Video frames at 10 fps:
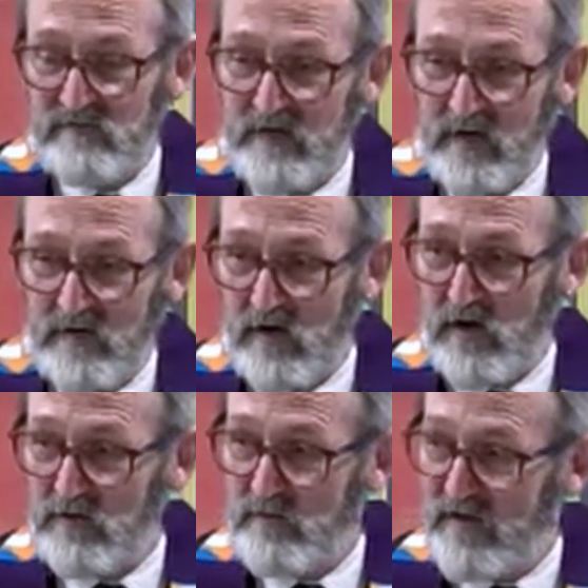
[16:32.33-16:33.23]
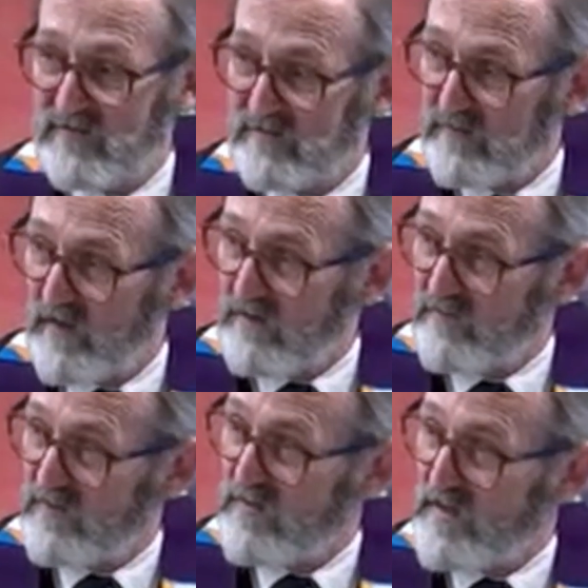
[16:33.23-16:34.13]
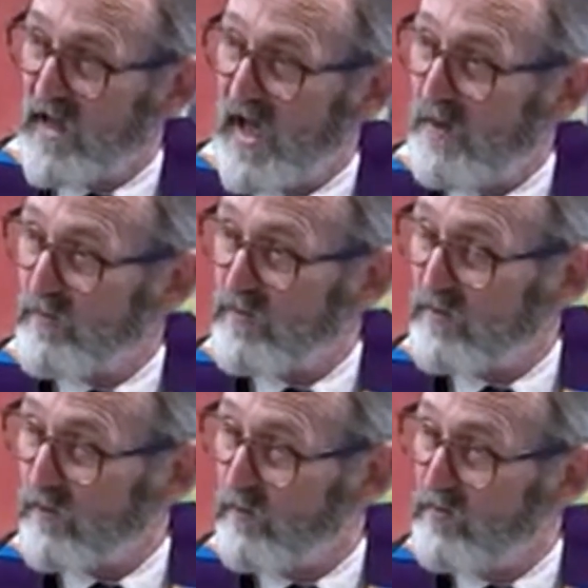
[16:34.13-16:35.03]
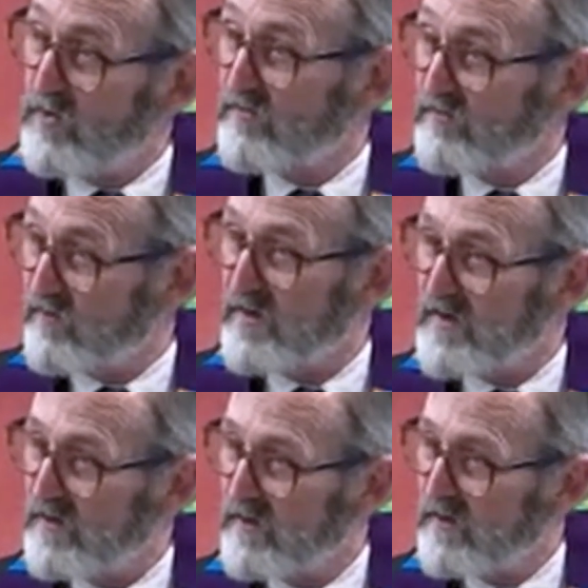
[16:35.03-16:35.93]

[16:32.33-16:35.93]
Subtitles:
fair God who makes everything happen beautifully.